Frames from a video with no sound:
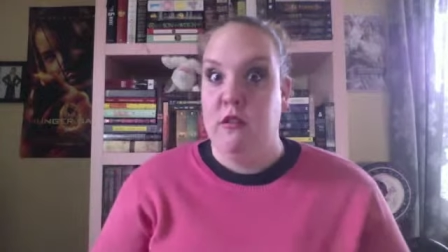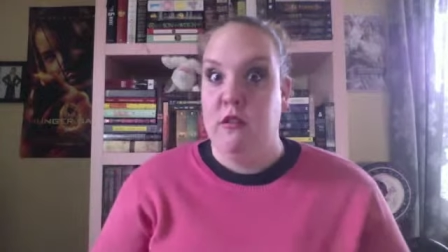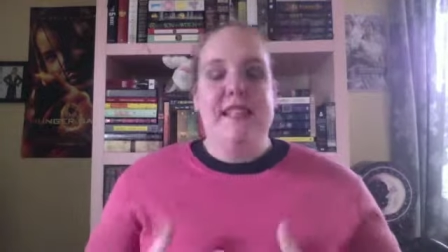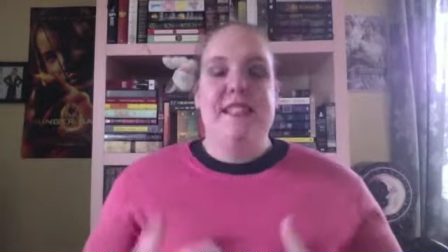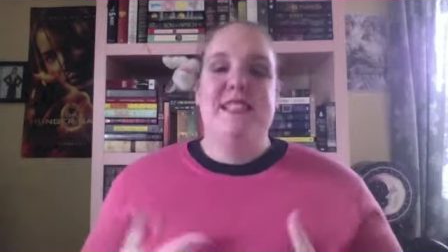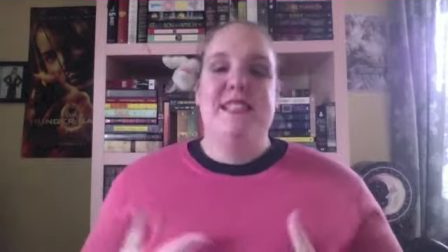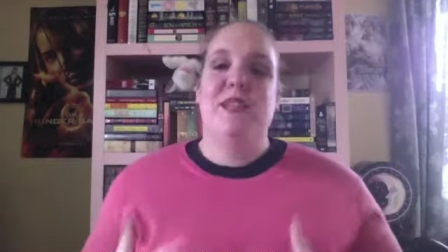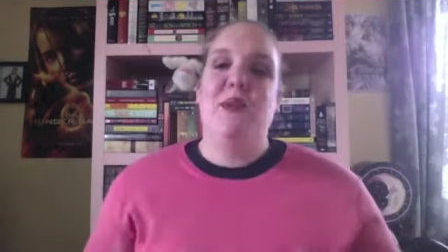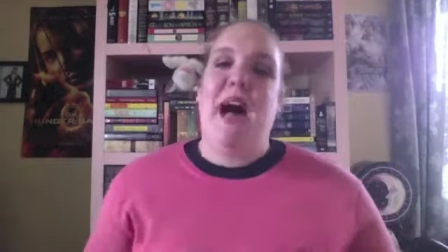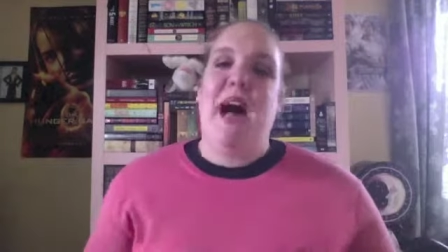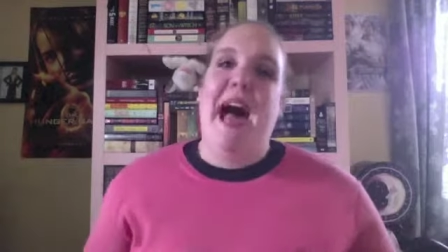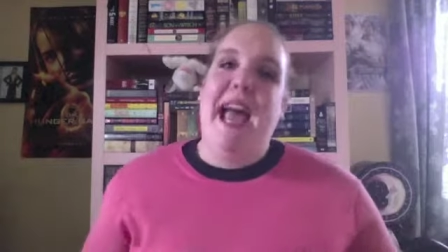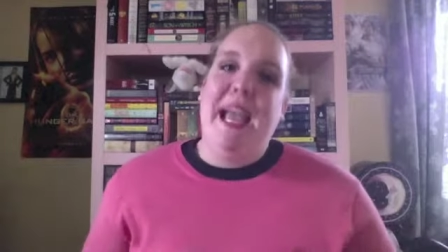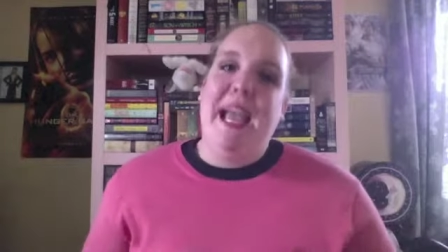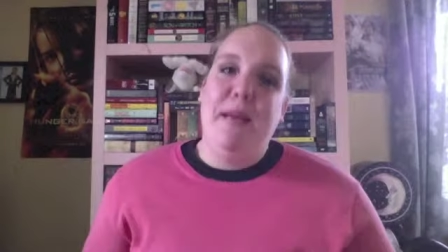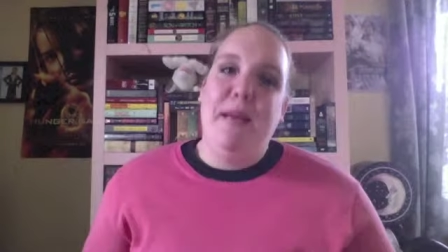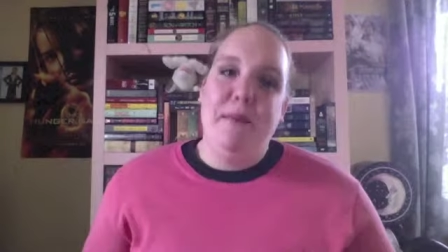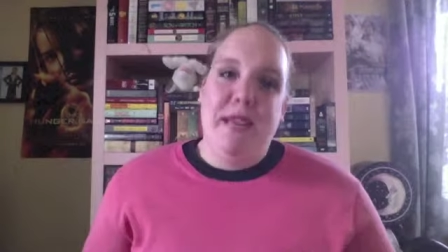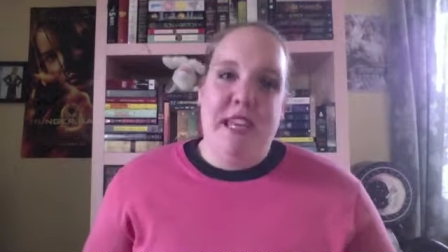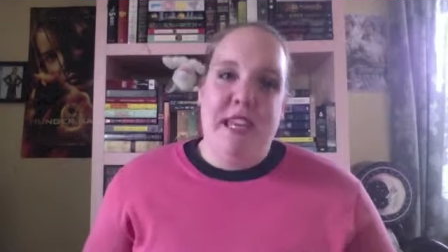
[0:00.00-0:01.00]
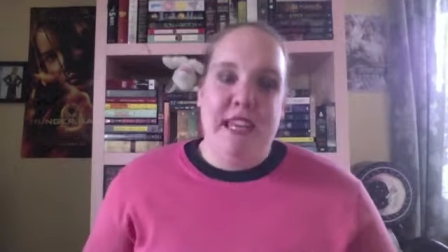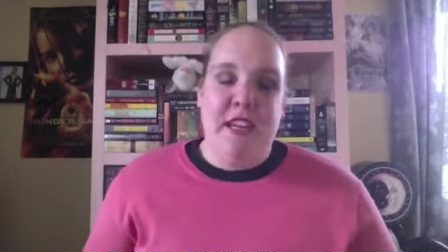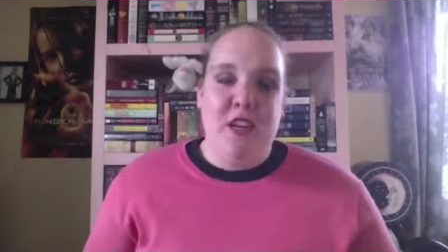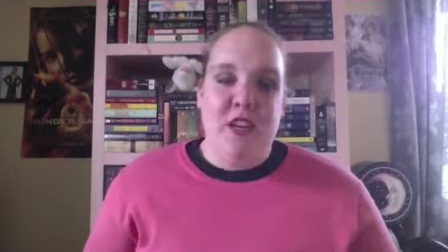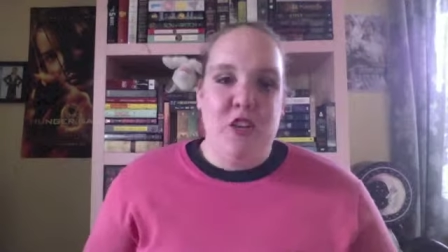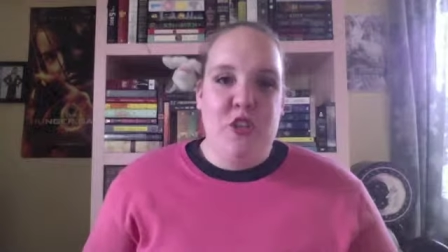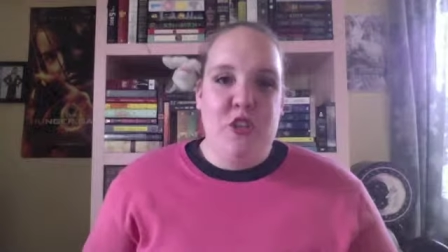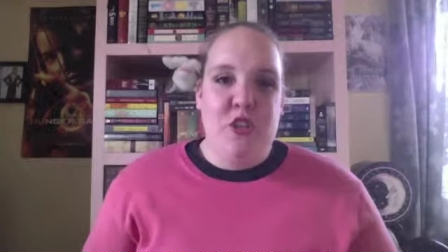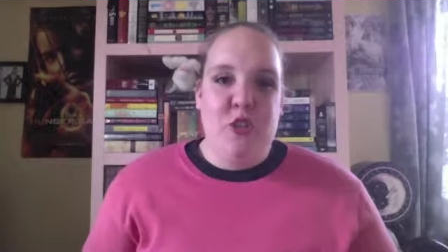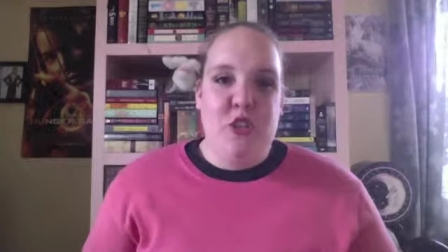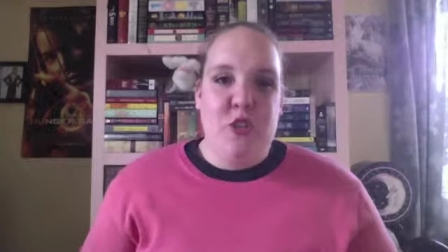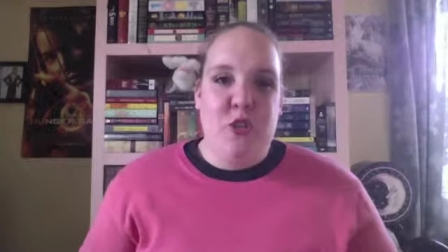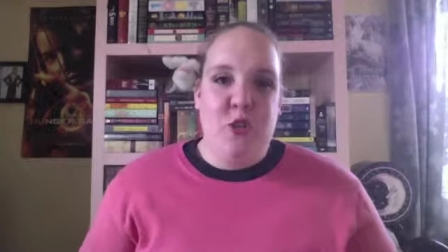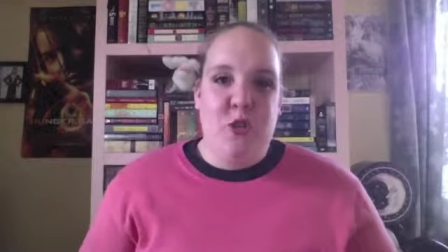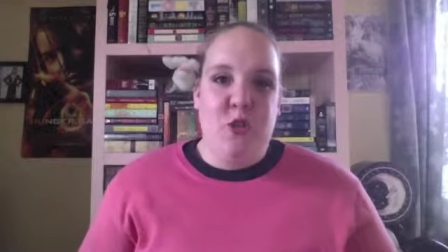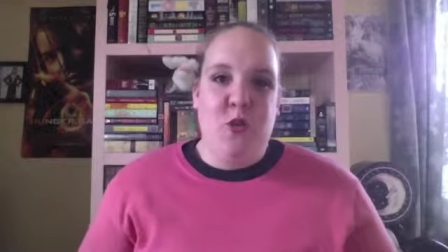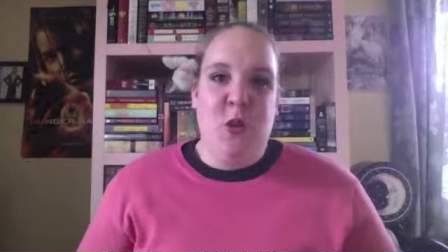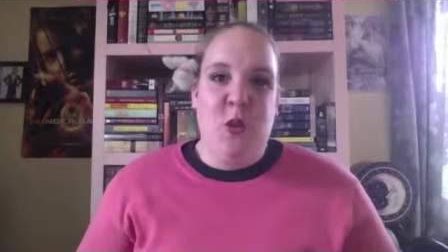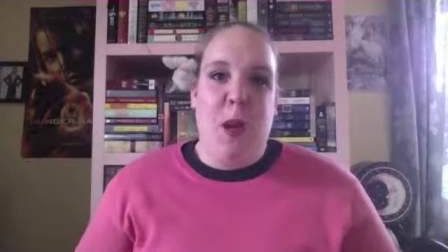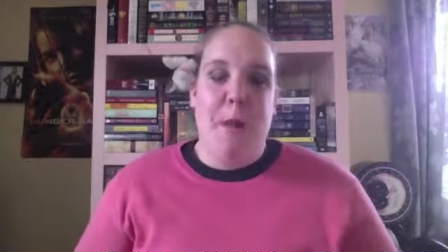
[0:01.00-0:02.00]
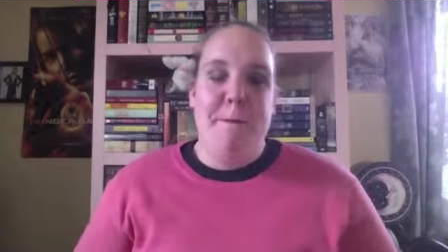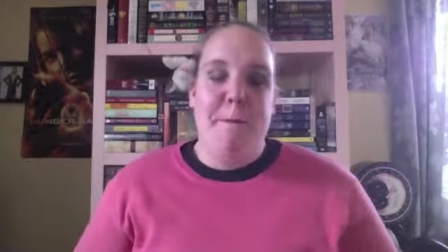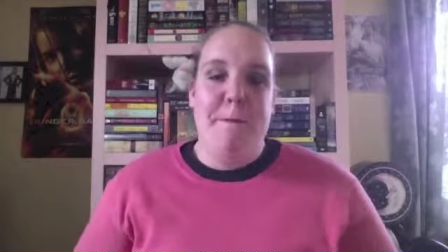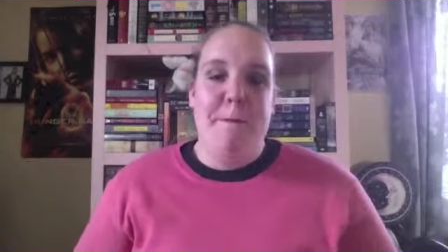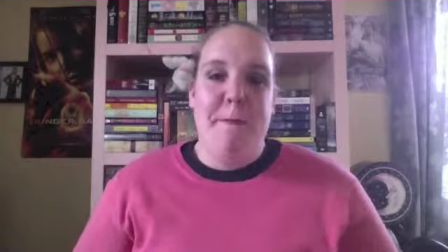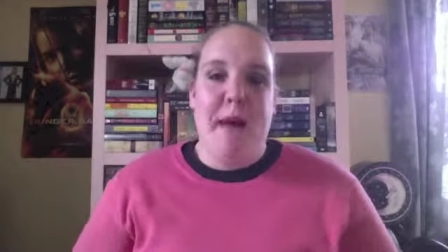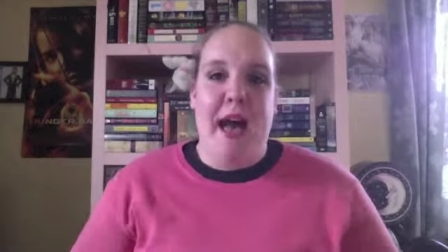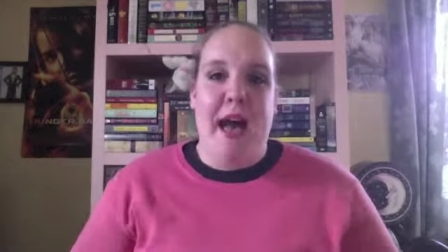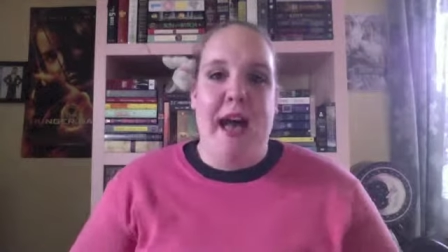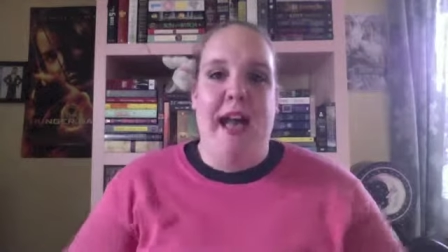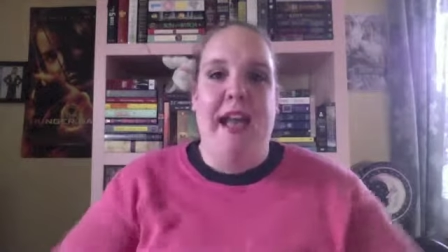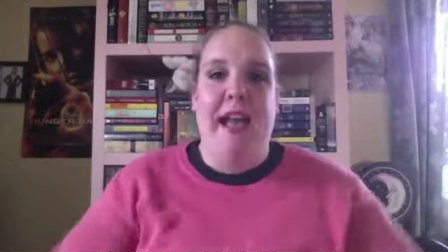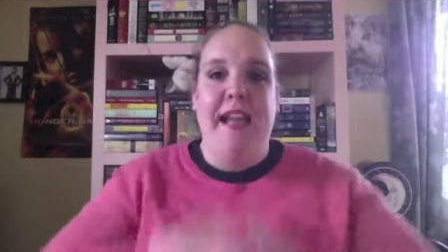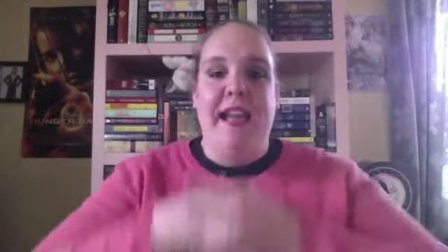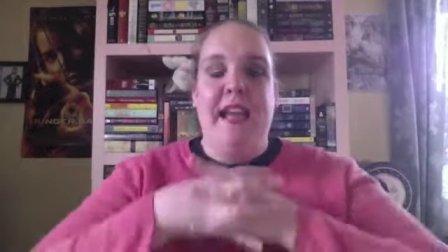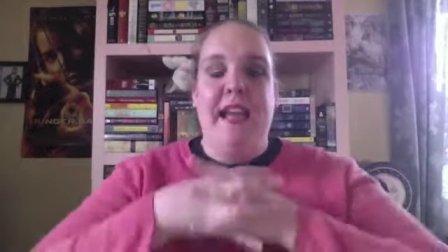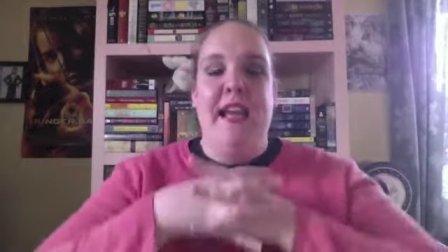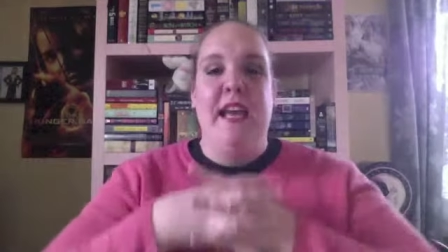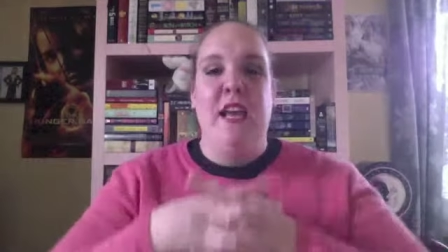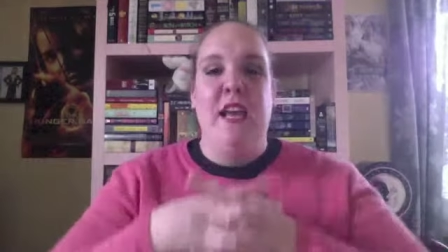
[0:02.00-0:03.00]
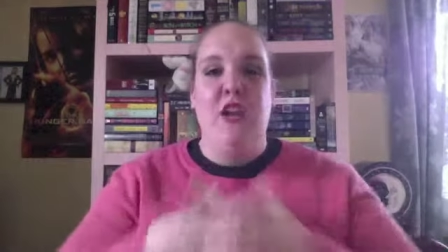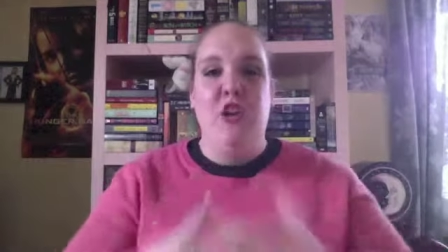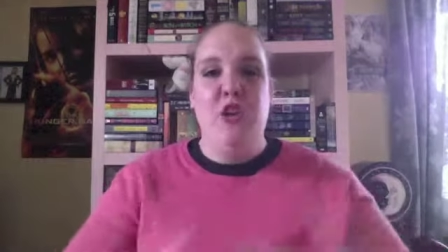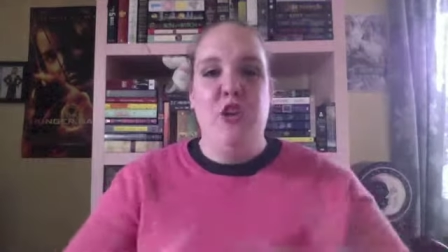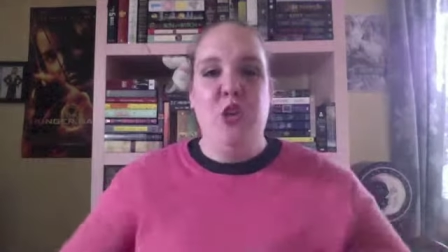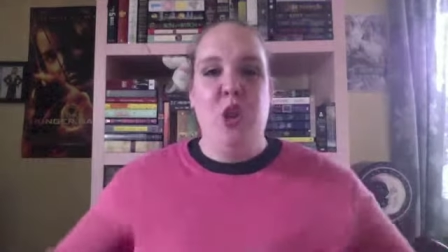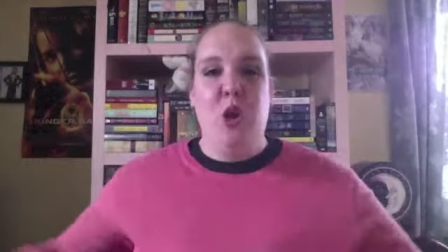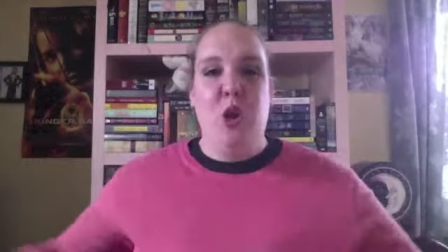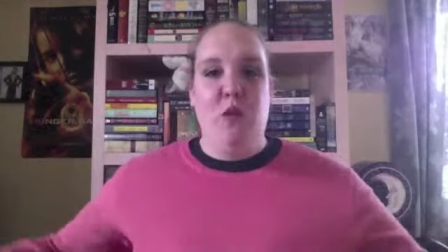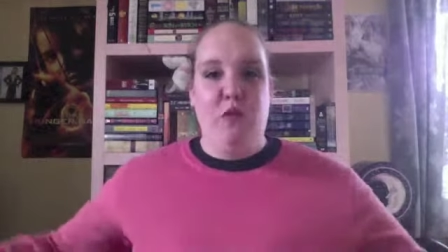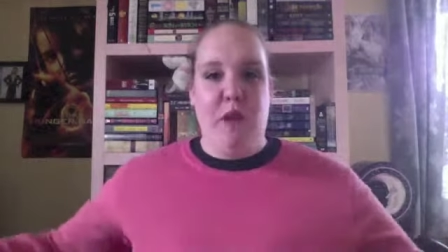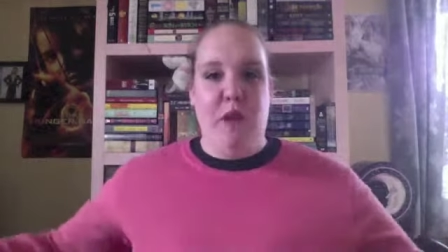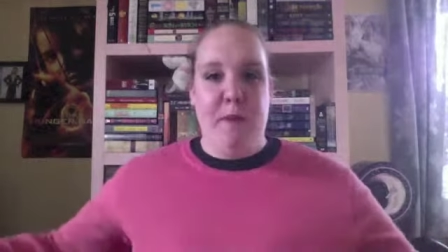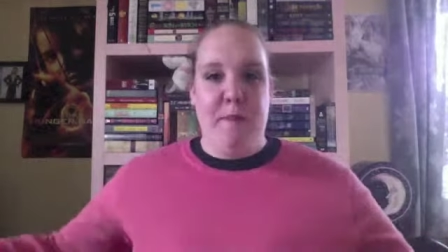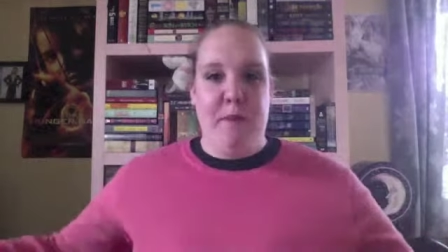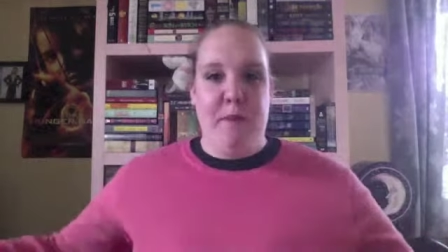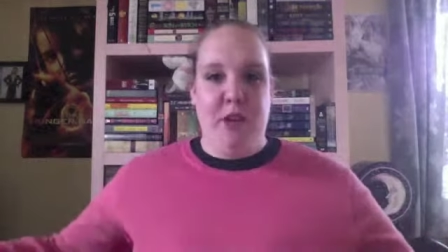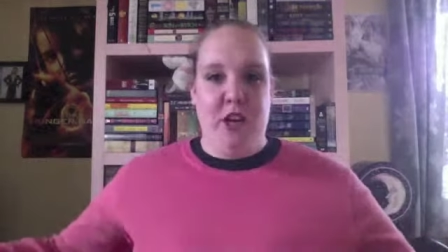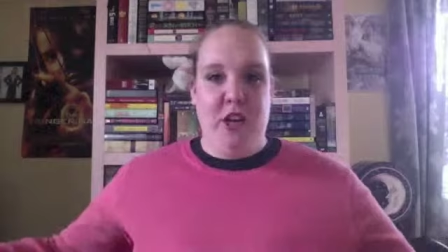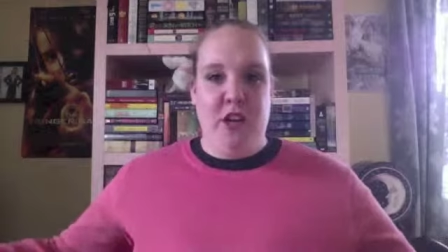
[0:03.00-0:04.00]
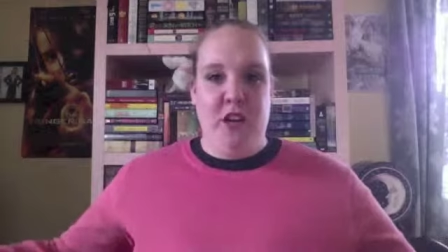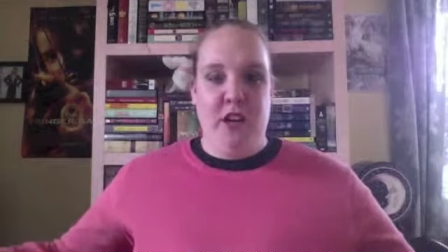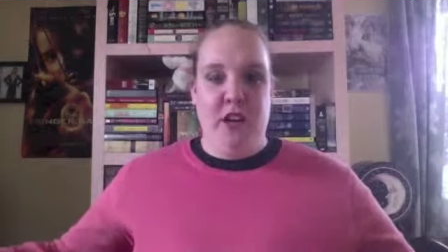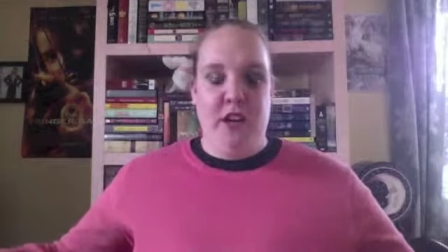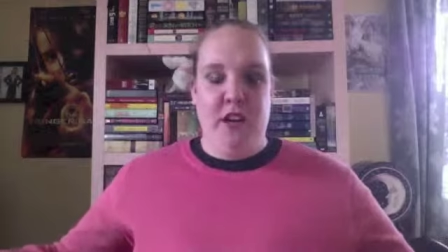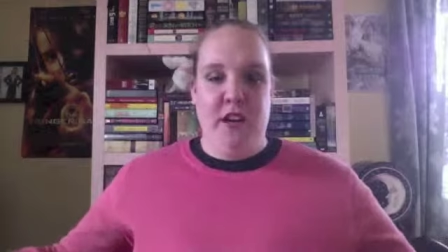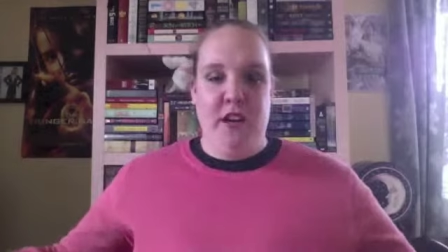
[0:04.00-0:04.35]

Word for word: So I am here to do my November